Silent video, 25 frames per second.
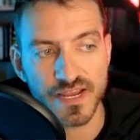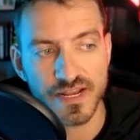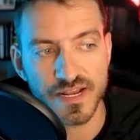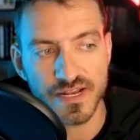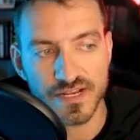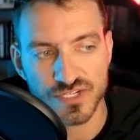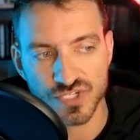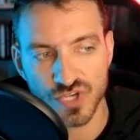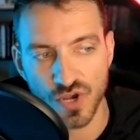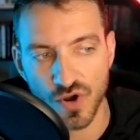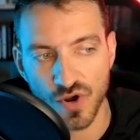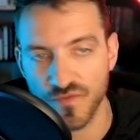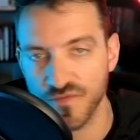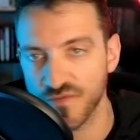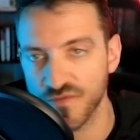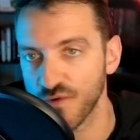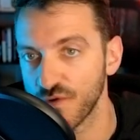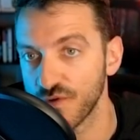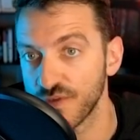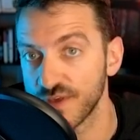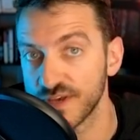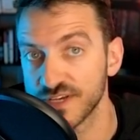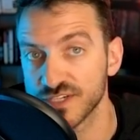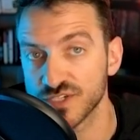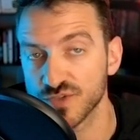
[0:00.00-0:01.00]
So for
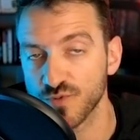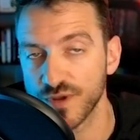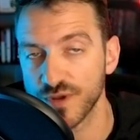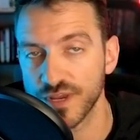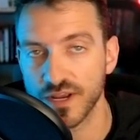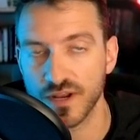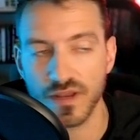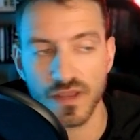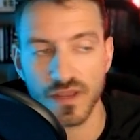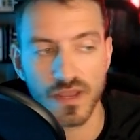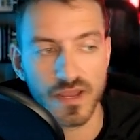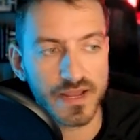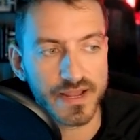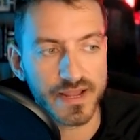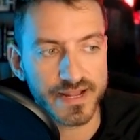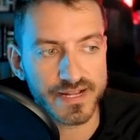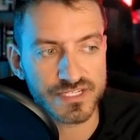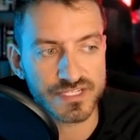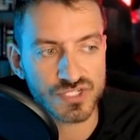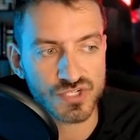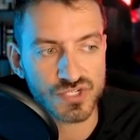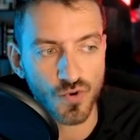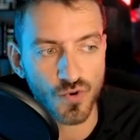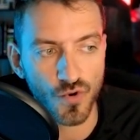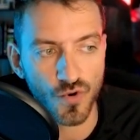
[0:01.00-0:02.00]
this week, it's
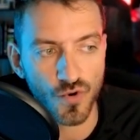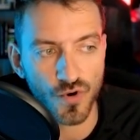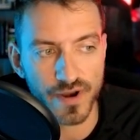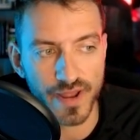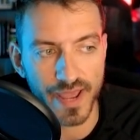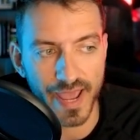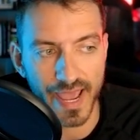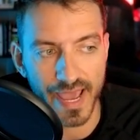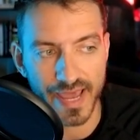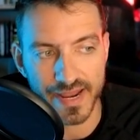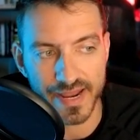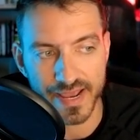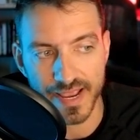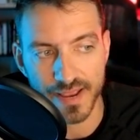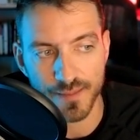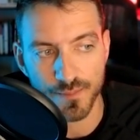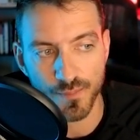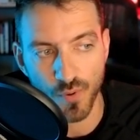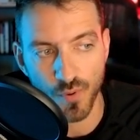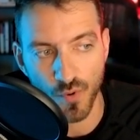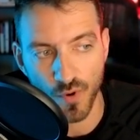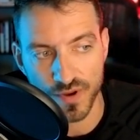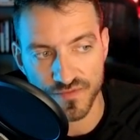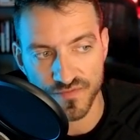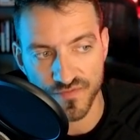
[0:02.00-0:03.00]
scored at a
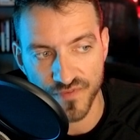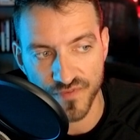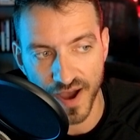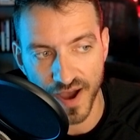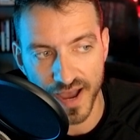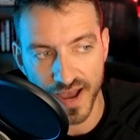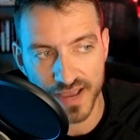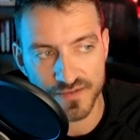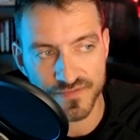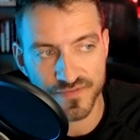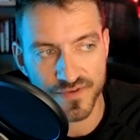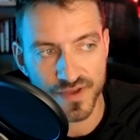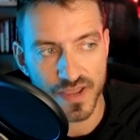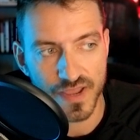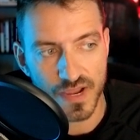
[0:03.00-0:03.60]
0.5